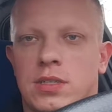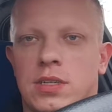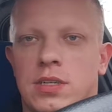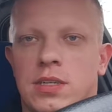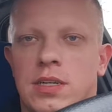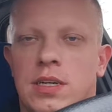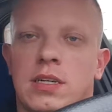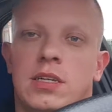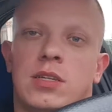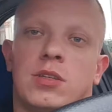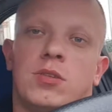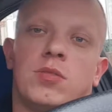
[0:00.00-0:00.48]

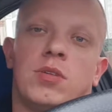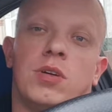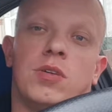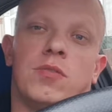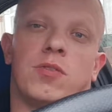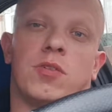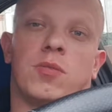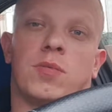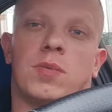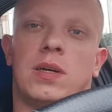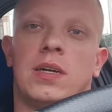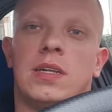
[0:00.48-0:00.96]
They need to
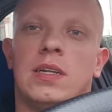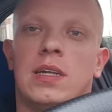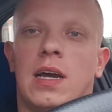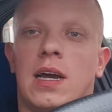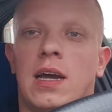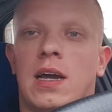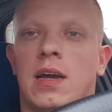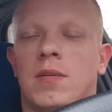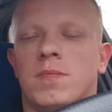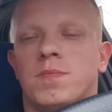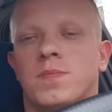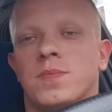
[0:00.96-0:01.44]
inform.
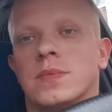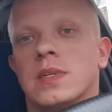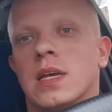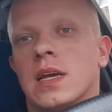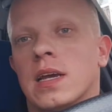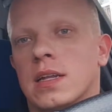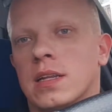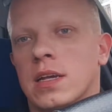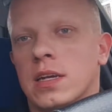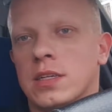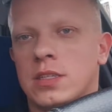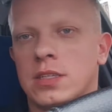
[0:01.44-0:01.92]

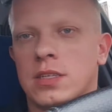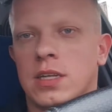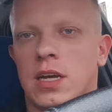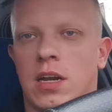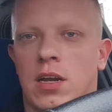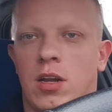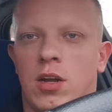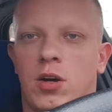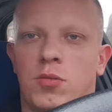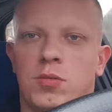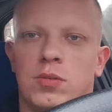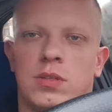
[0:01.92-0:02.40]
That's in
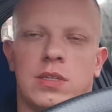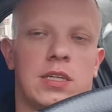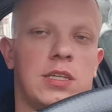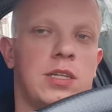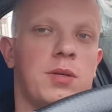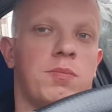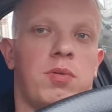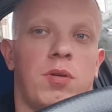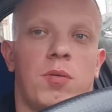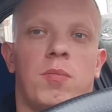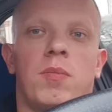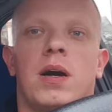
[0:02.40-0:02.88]
a law, in a
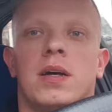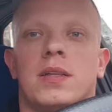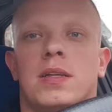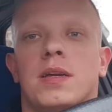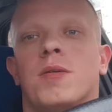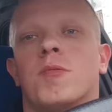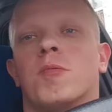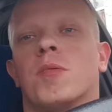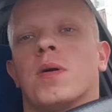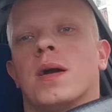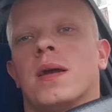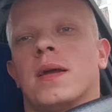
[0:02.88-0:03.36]

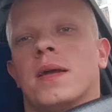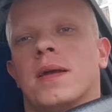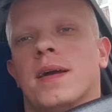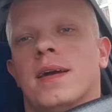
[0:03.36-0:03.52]
diplomatic way,